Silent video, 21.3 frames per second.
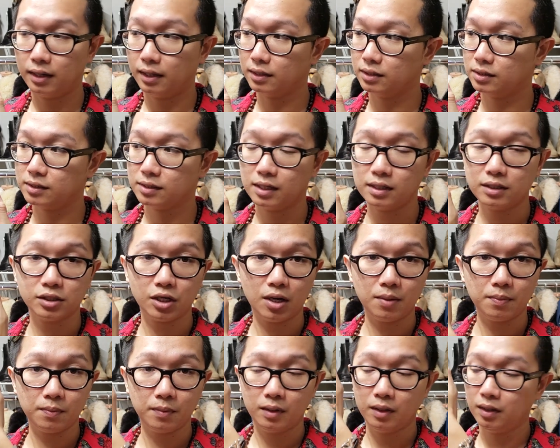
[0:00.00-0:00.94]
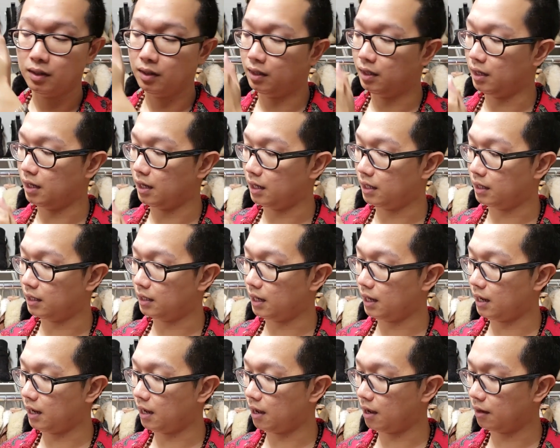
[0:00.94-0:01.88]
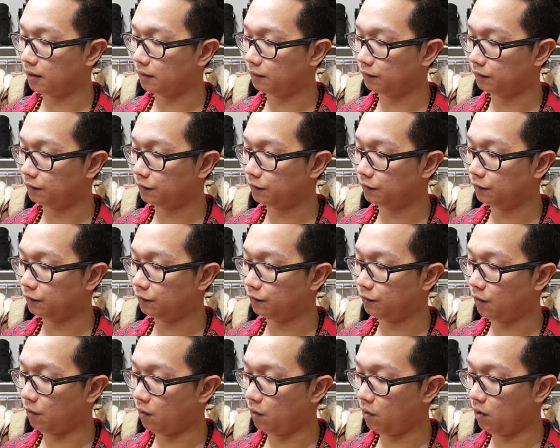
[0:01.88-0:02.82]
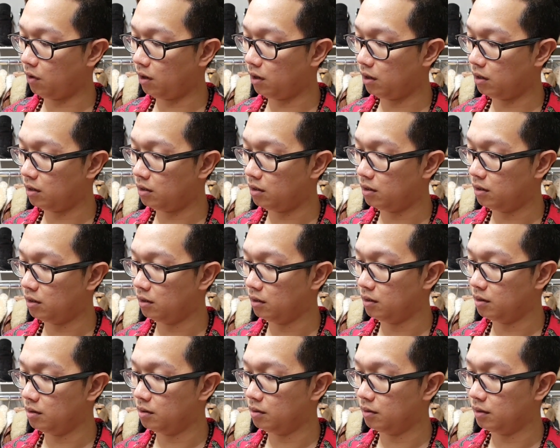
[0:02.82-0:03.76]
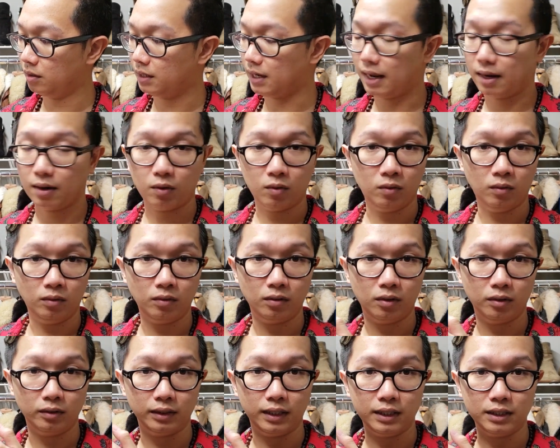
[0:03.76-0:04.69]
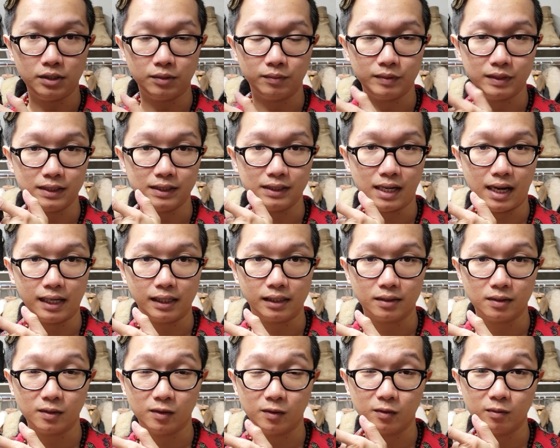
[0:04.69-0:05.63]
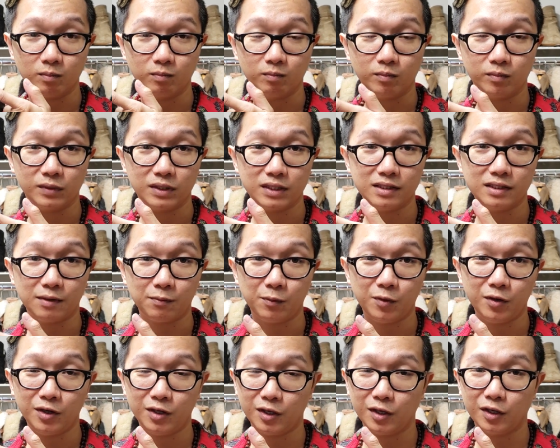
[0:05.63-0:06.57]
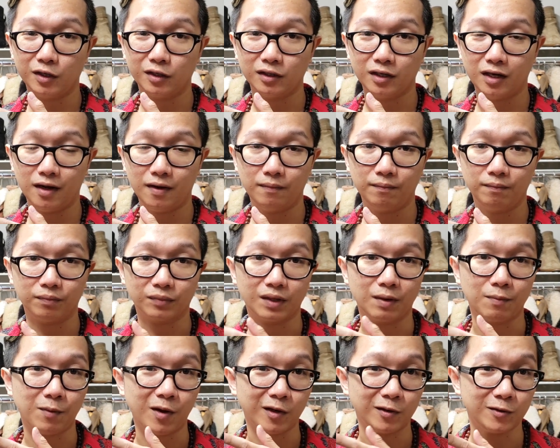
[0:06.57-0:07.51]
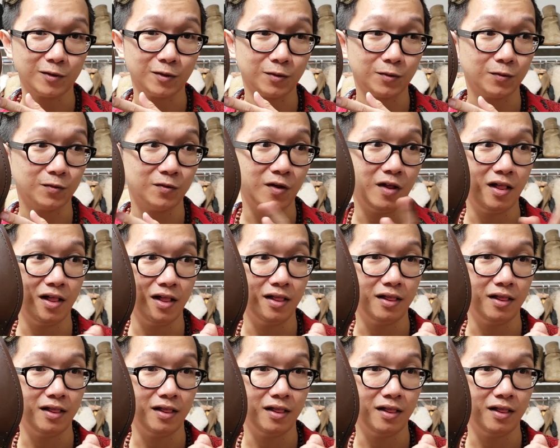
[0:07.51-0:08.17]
and then stitch up, and then they have 4 nails on each of these sides. So these are pretty good compared to